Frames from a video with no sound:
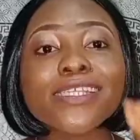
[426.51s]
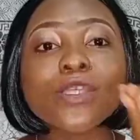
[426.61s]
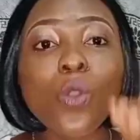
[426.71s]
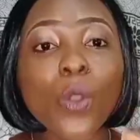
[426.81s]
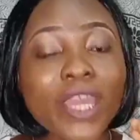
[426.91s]

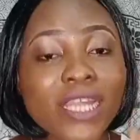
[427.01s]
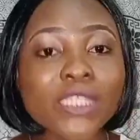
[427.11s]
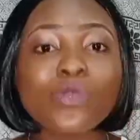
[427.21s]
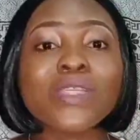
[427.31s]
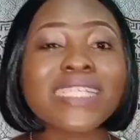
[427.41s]
it's
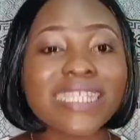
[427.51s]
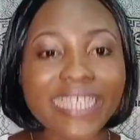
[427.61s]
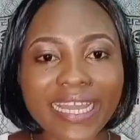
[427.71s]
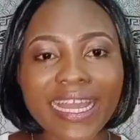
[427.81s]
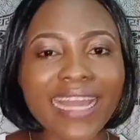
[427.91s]
going to
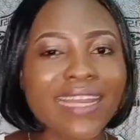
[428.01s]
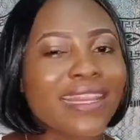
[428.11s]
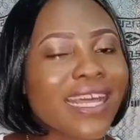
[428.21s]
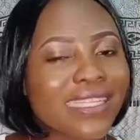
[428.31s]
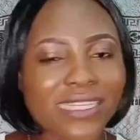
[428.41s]
stink,
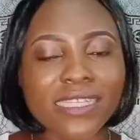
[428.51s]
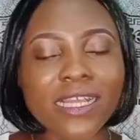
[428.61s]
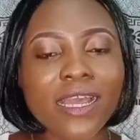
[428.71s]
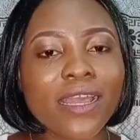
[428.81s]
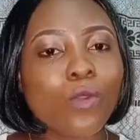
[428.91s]
and that
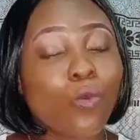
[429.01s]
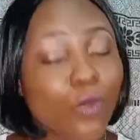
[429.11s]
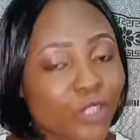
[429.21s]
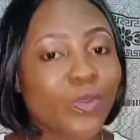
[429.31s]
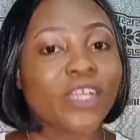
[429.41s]
is
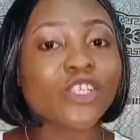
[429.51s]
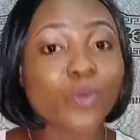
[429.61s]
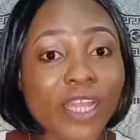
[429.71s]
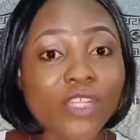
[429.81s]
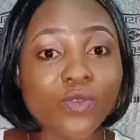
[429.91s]
what
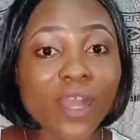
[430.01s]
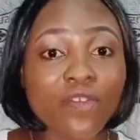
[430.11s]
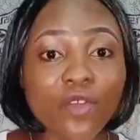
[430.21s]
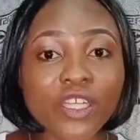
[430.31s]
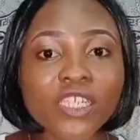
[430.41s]
we are trying
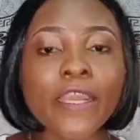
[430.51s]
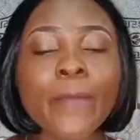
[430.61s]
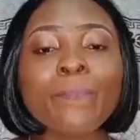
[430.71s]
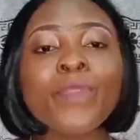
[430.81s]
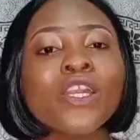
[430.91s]
to
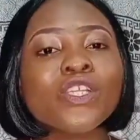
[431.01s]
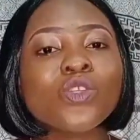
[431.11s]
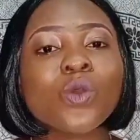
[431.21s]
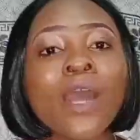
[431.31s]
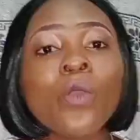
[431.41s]
avoid here.
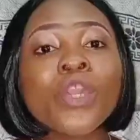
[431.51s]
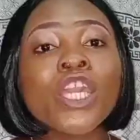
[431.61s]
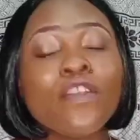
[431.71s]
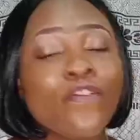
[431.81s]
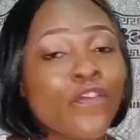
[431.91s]
So
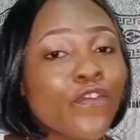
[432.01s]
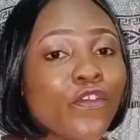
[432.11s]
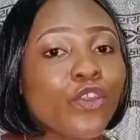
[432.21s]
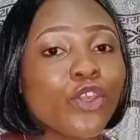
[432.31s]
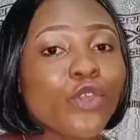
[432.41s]
now, if